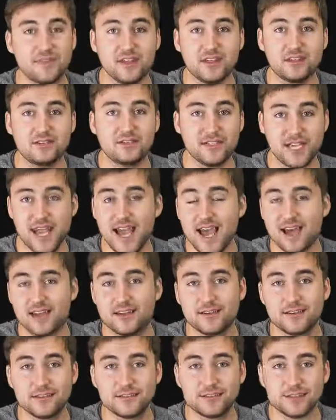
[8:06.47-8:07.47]
then yeah,
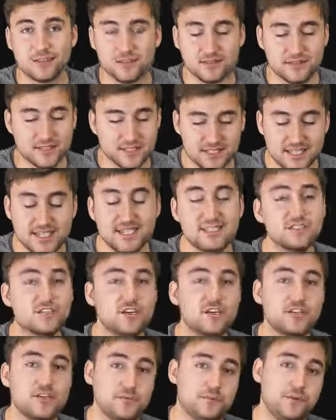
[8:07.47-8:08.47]
this is a
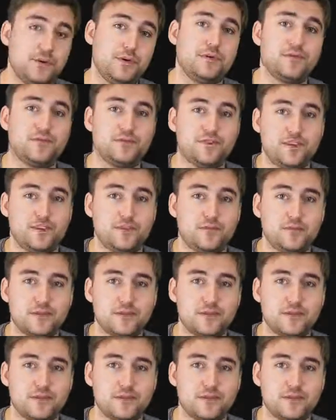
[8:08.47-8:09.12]
good computer for you.